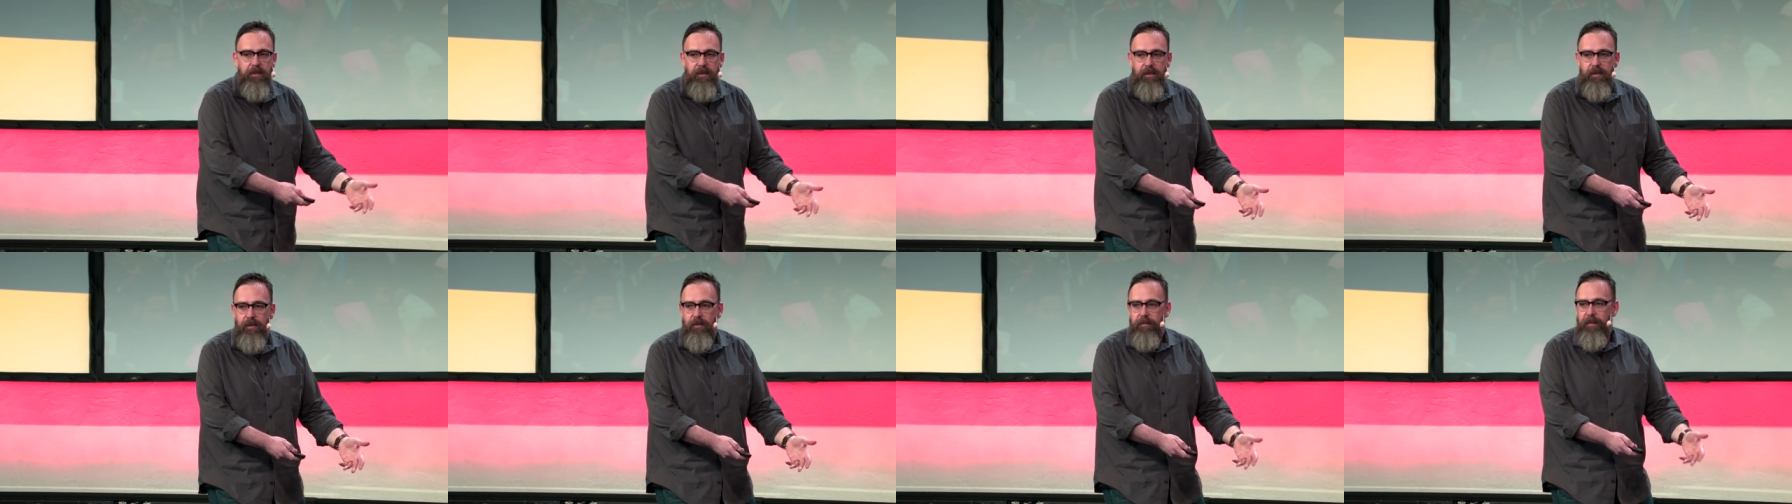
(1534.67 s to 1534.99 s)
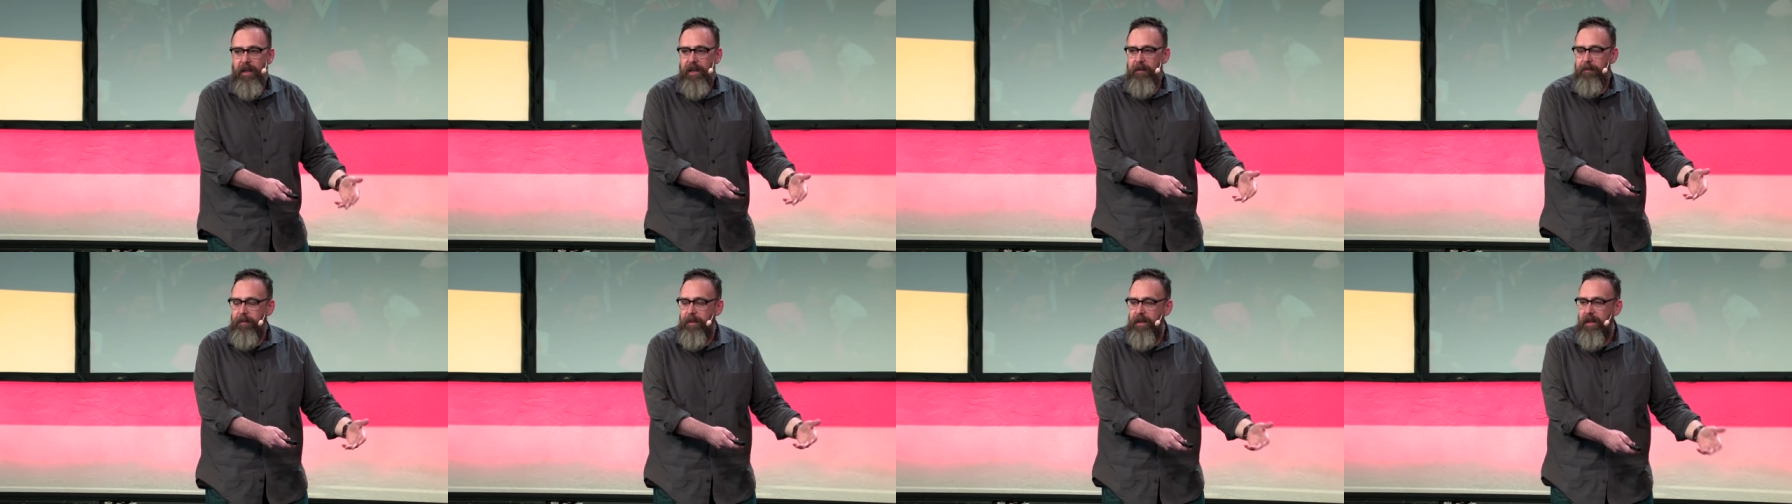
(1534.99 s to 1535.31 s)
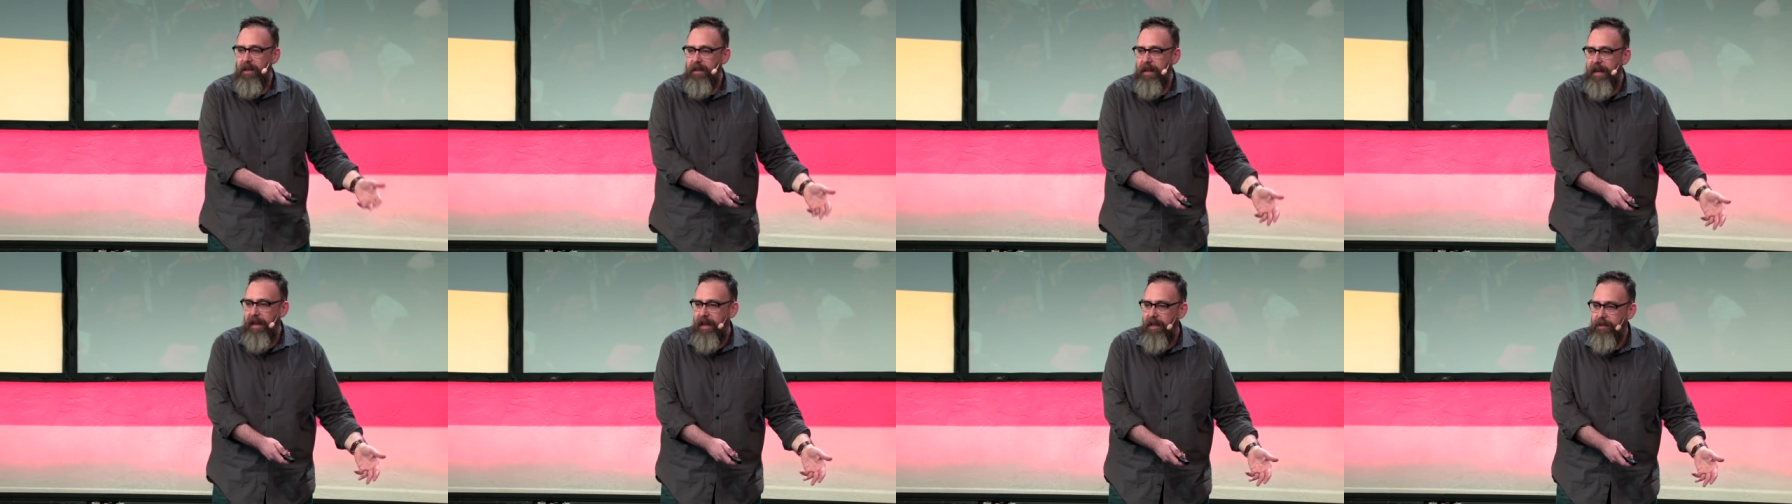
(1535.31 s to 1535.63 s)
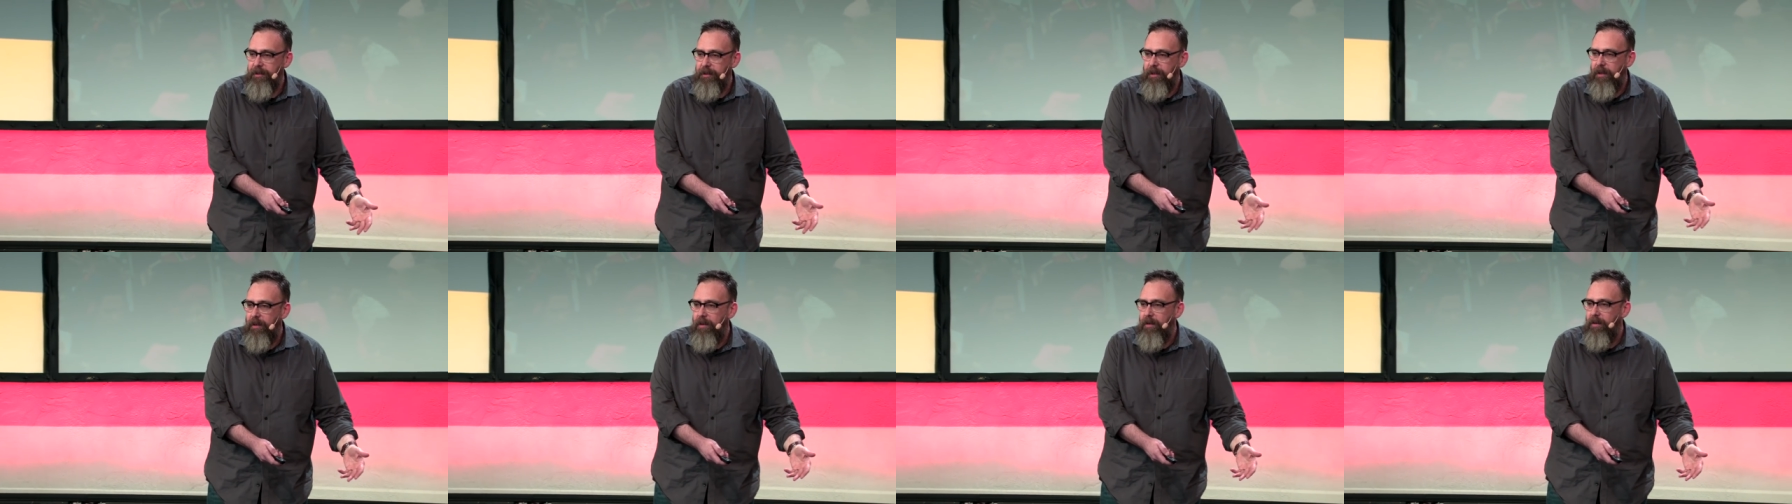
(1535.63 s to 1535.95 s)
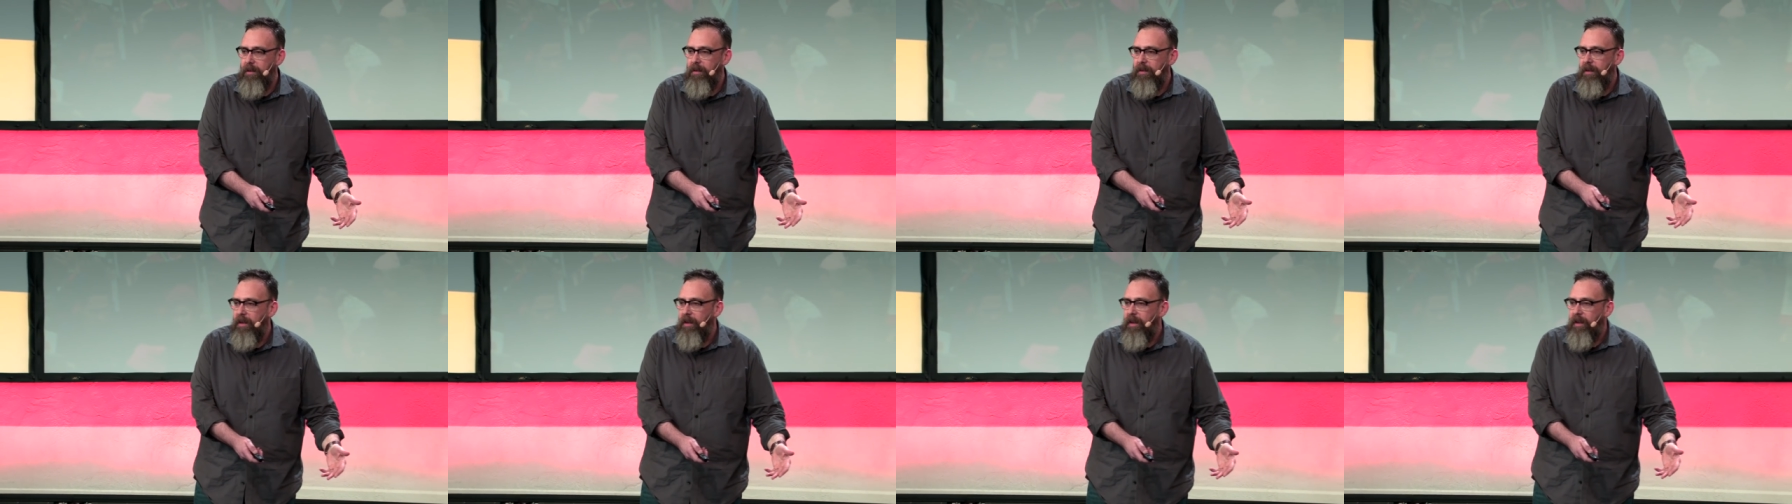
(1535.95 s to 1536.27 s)
to you might be an
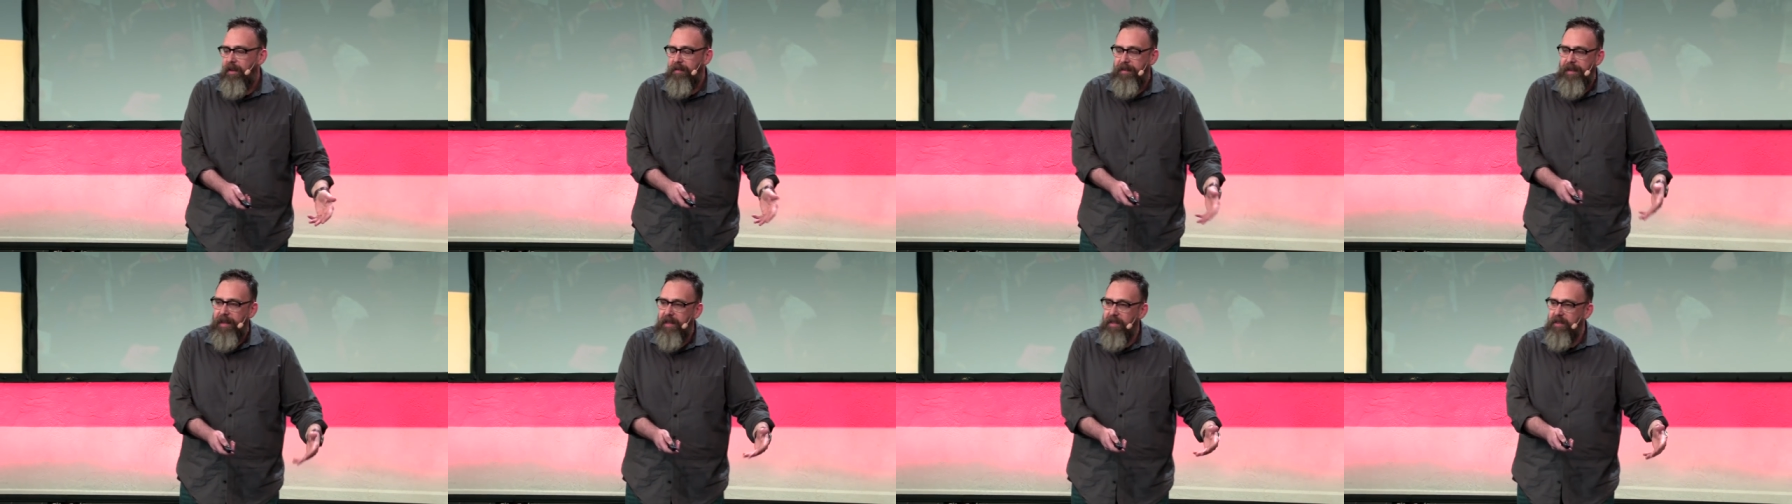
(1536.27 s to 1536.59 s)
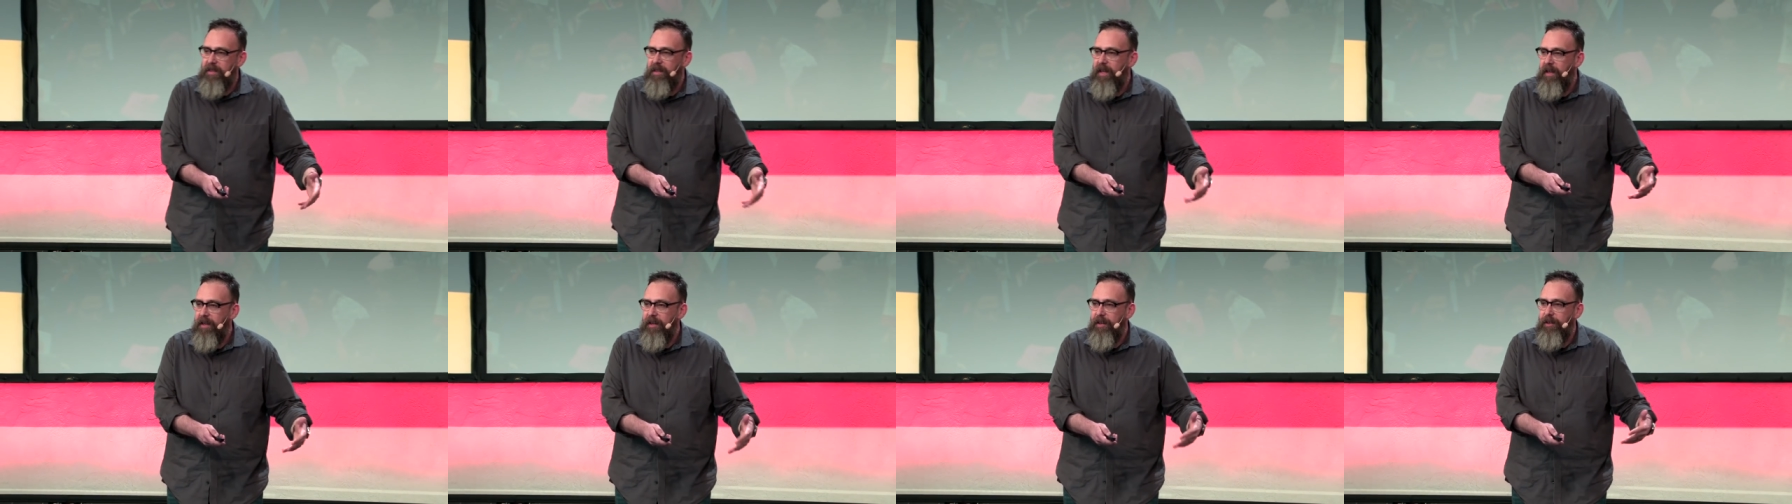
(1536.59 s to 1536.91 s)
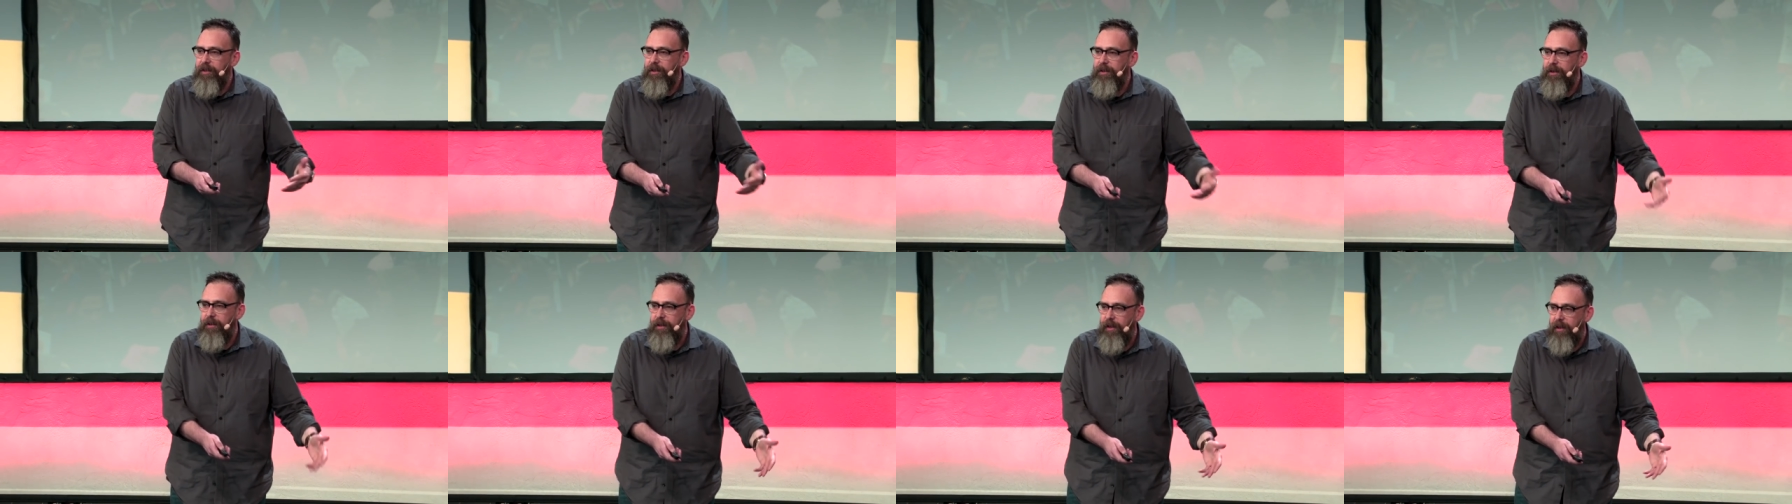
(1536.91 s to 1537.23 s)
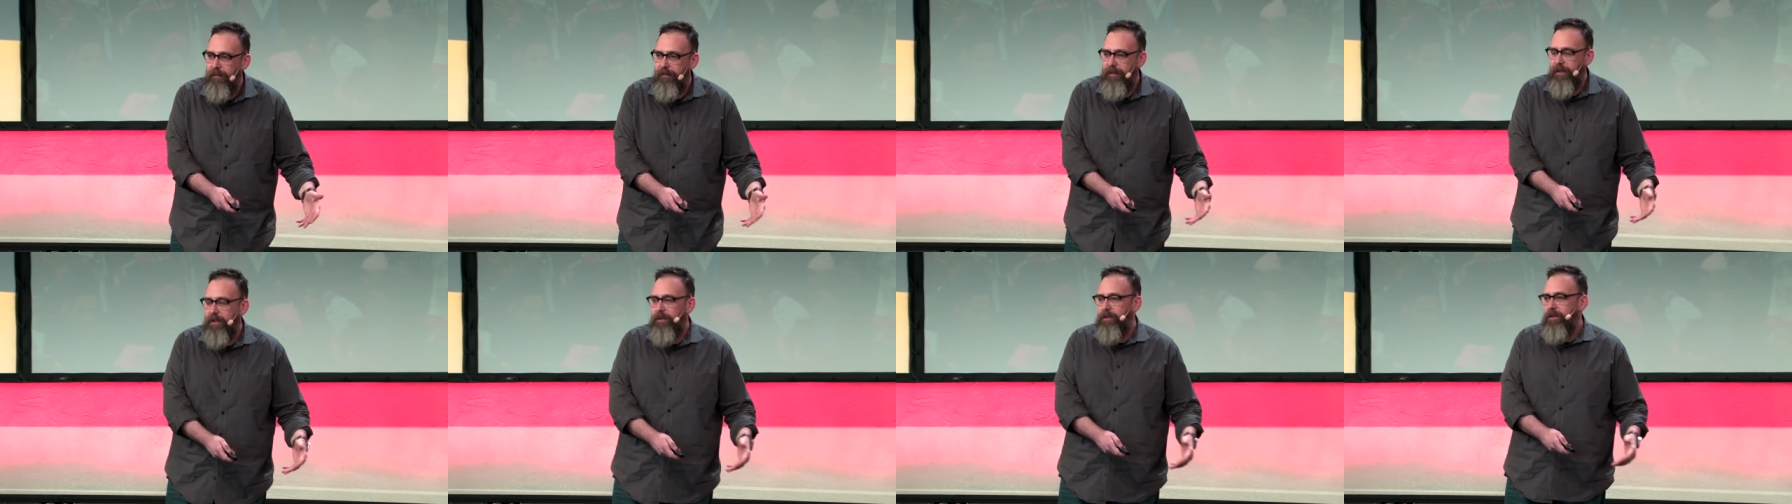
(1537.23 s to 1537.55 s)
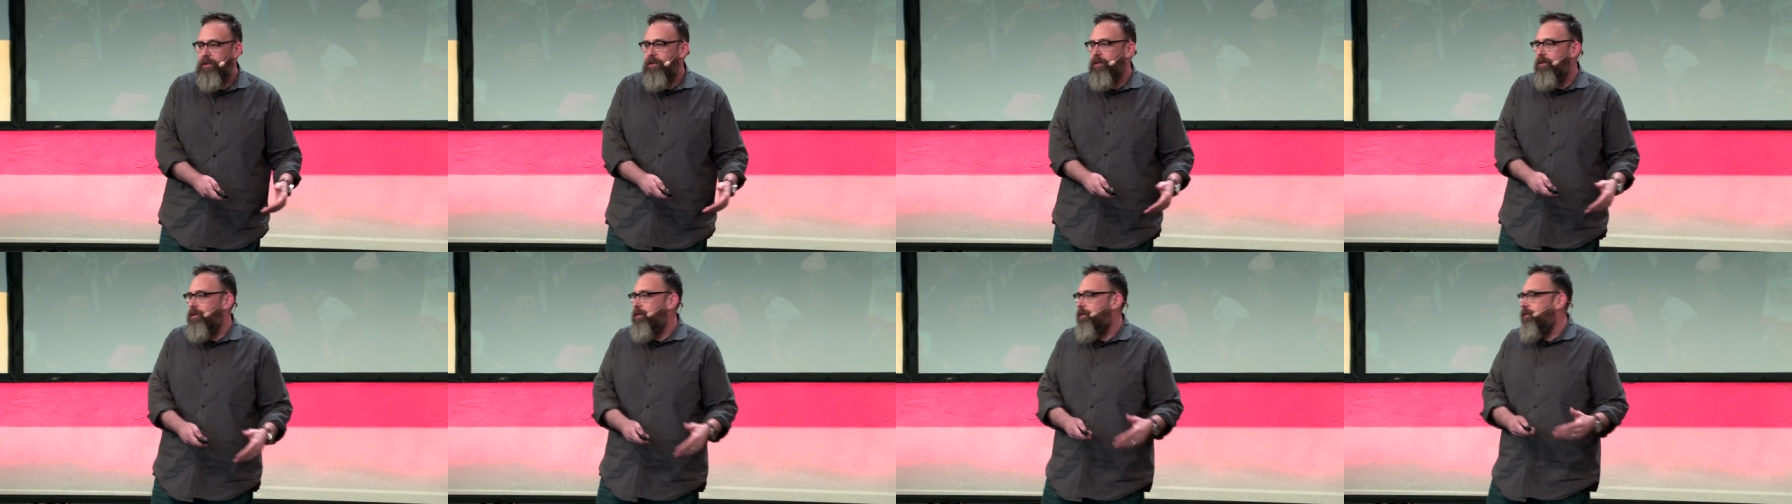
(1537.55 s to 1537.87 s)
asshole, that's not a good enough
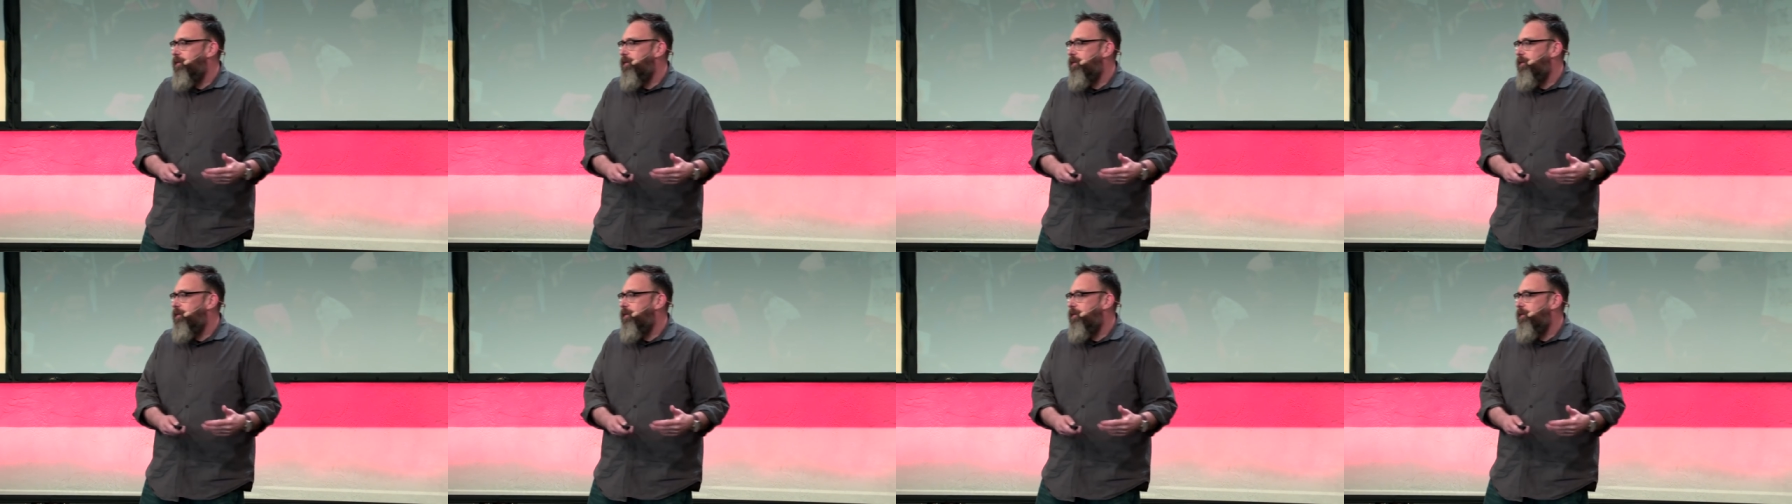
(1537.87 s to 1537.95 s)
excuse